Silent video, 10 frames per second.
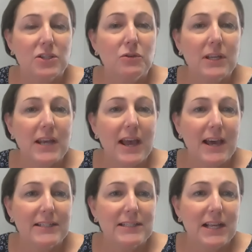You can
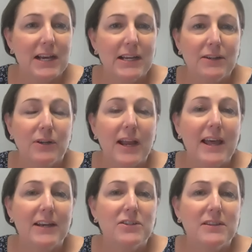add a slide or
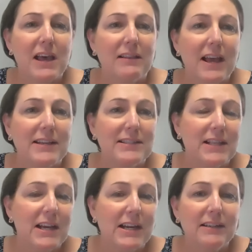add it to that last
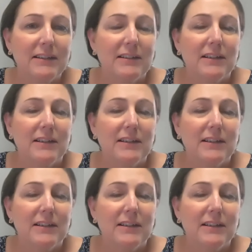slide.